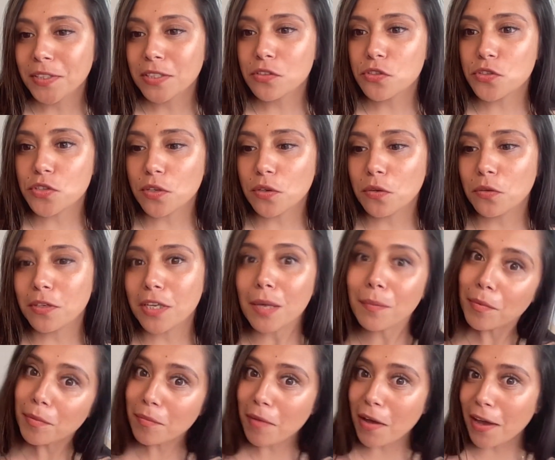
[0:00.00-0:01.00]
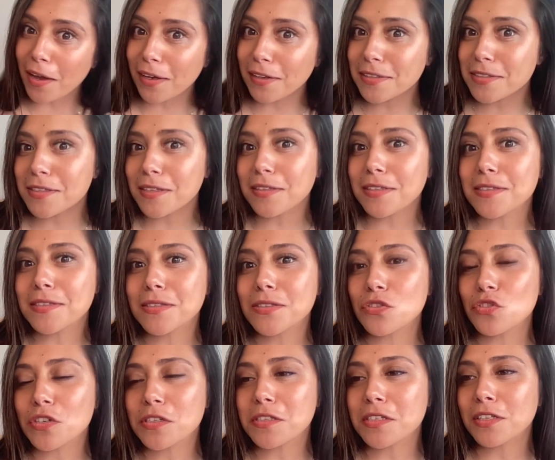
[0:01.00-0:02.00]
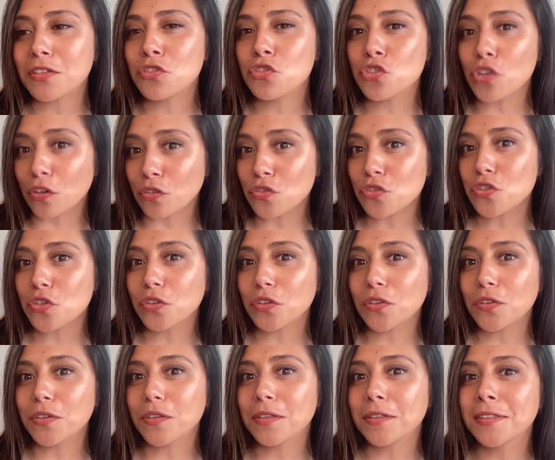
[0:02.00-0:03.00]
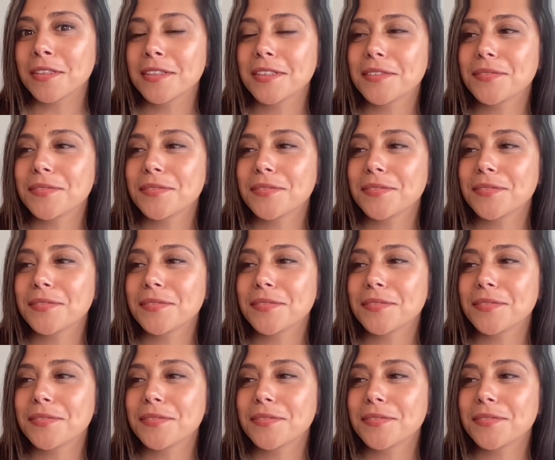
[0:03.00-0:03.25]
So keep in mind that this is just a gentle